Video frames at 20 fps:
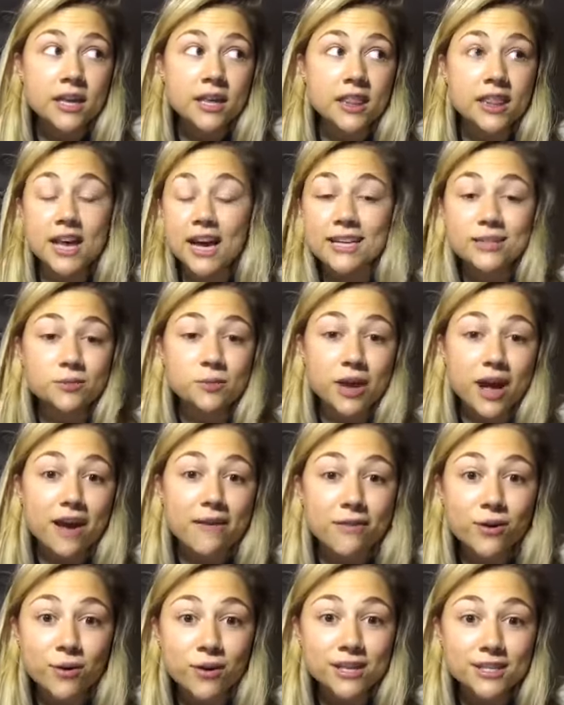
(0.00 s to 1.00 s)
That's what
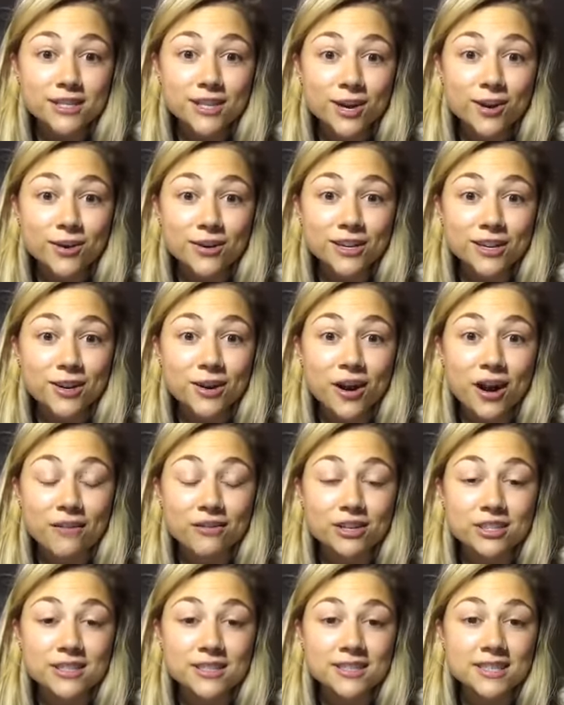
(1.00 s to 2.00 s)
I've always known.
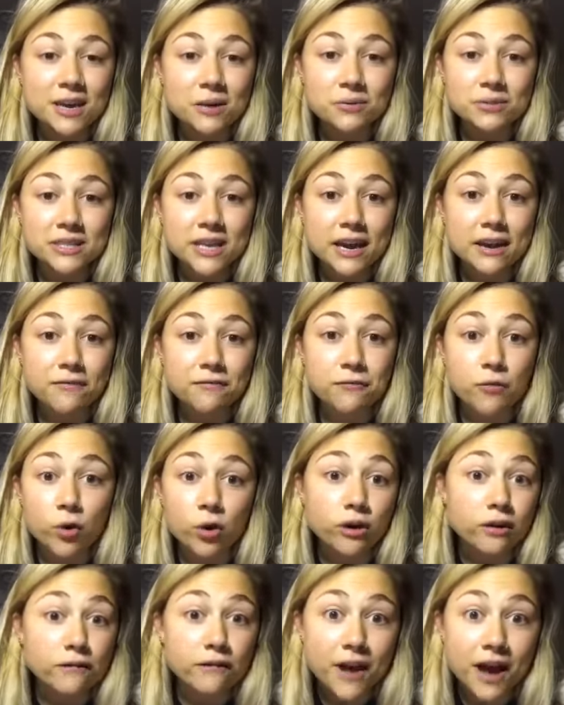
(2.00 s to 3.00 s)
Ever since I was like
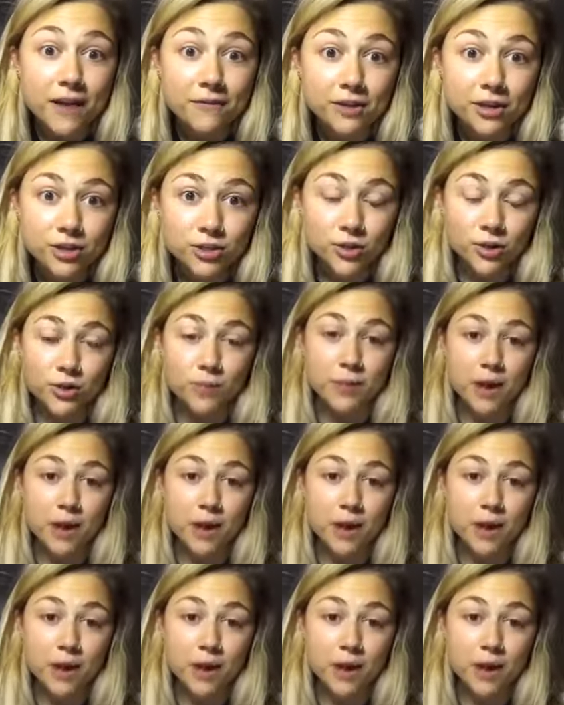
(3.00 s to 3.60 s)
4 or 5 years old,